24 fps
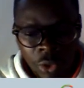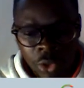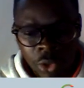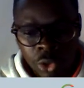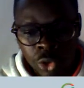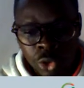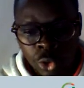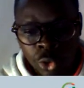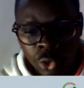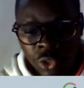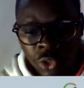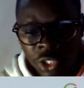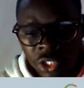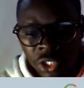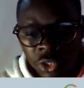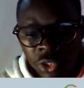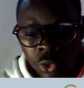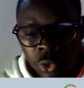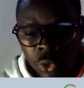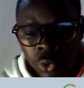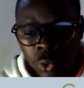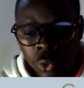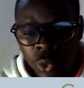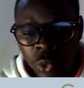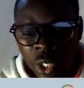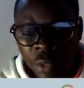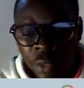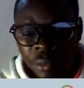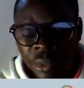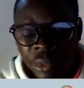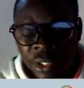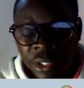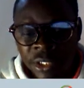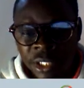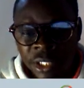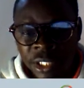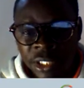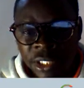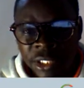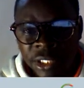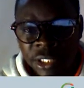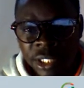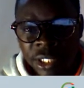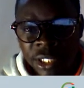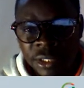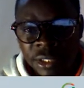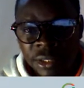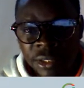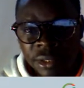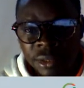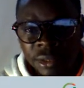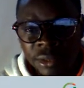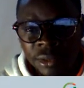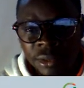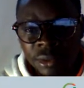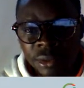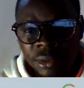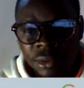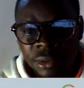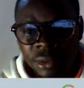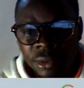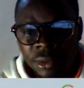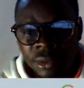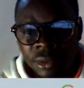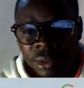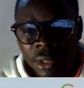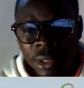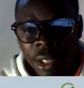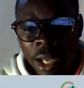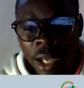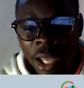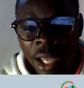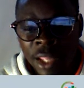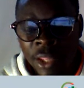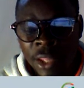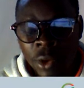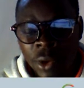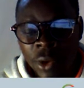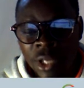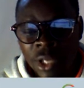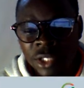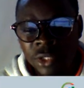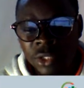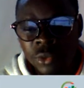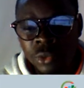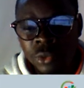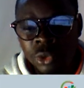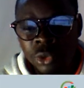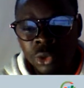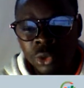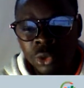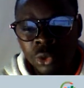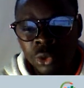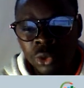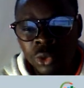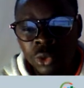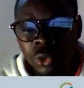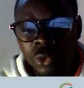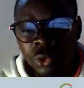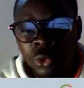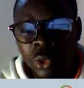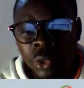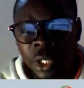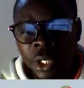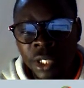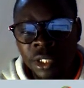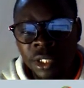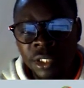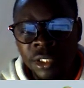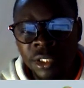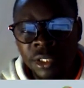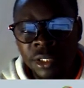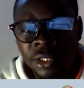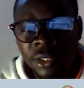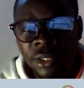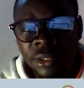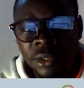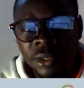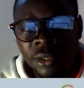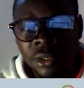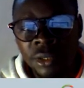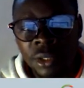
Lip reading: So these two WordPress editors are the ones we use to edit